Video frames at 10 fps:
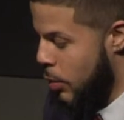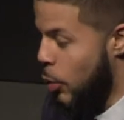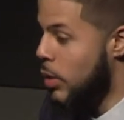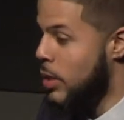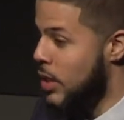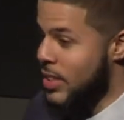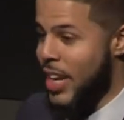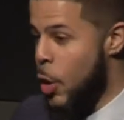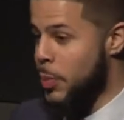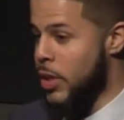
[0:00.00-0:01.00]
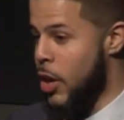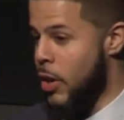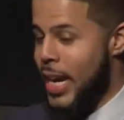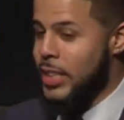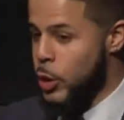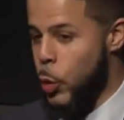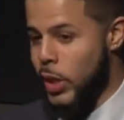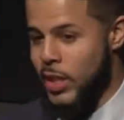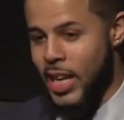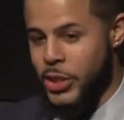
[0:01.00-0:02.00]
Well, it doesn't help that our
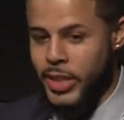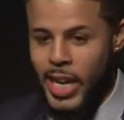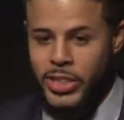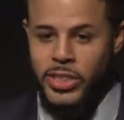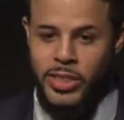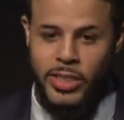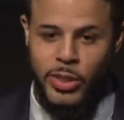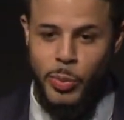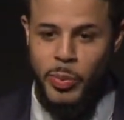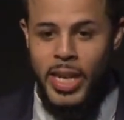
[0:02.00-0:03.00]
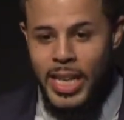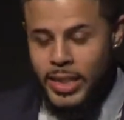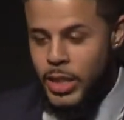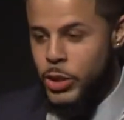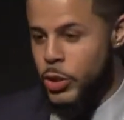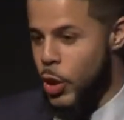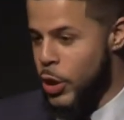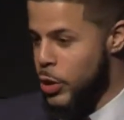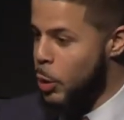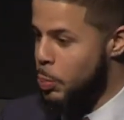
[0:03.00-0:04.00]
antiquated education system teaches
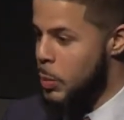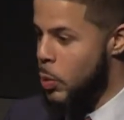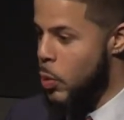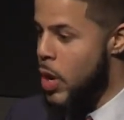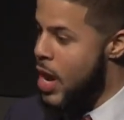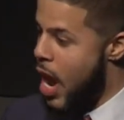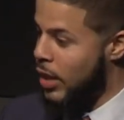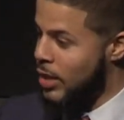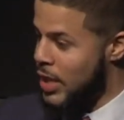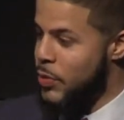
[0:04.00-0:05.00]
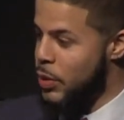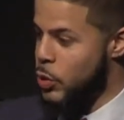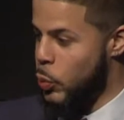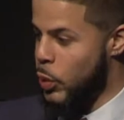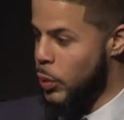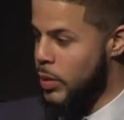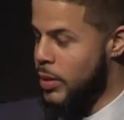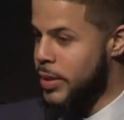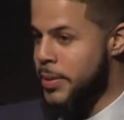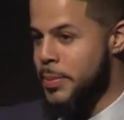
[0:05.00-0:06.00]
our young people how to live in this world,
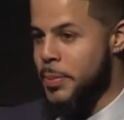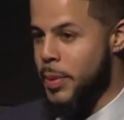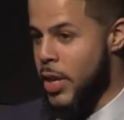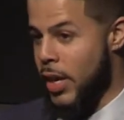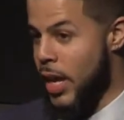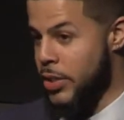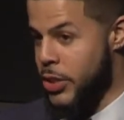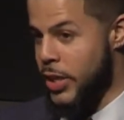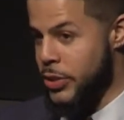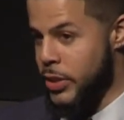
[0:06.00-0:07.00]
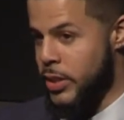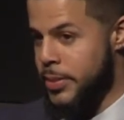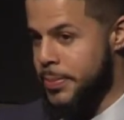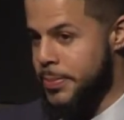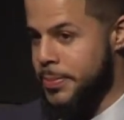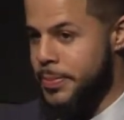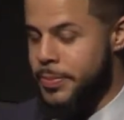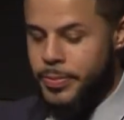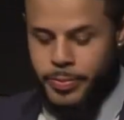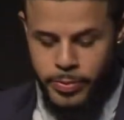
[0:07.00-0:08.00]
but not how to change it.
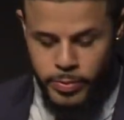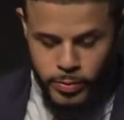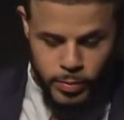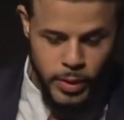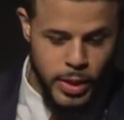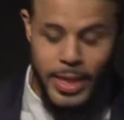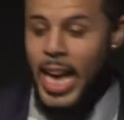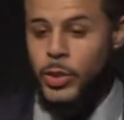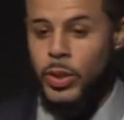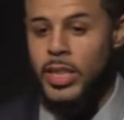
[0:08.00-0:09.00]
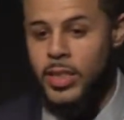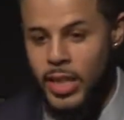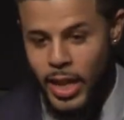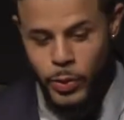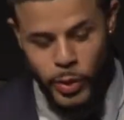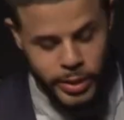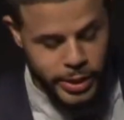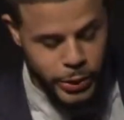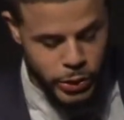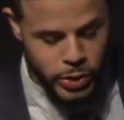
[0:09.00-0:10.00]
Naturally, as a 9th grade
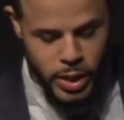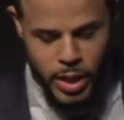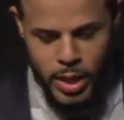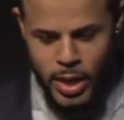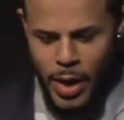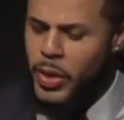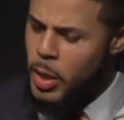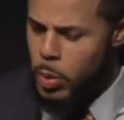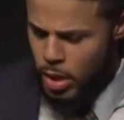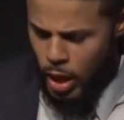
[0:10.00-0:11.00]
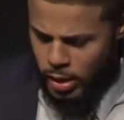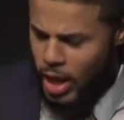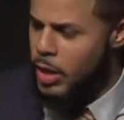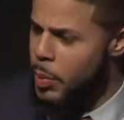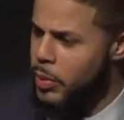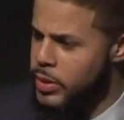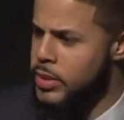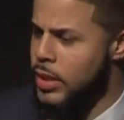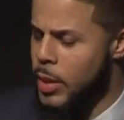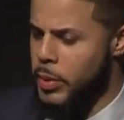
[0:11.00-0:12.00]
teacher, I think a lot about this
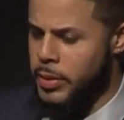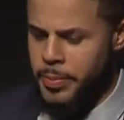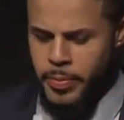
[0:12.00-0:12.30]
dilemma.